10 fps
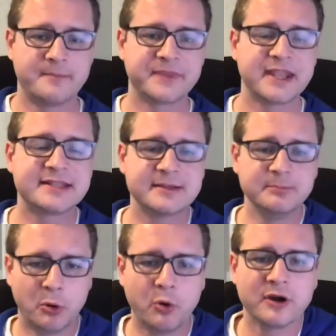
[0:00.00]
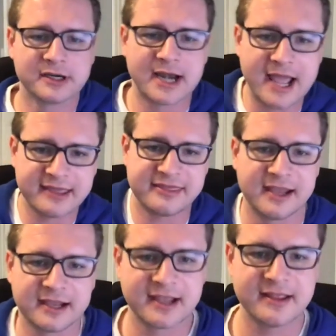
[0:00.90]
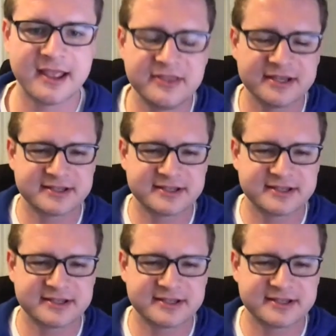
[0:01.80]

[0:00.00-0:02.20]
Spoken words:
it's important, I think, and this